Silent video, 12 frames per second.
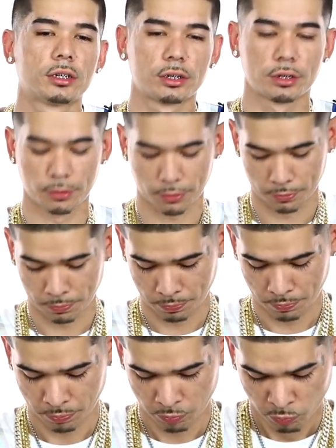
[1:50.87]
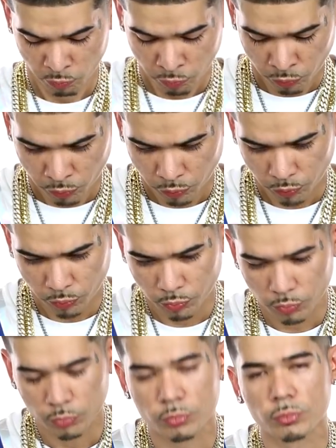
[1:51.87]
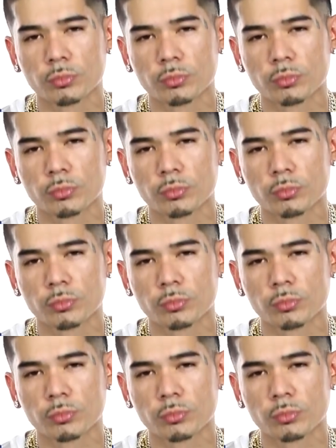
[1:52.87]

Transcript: Now, these diamond teeth that we see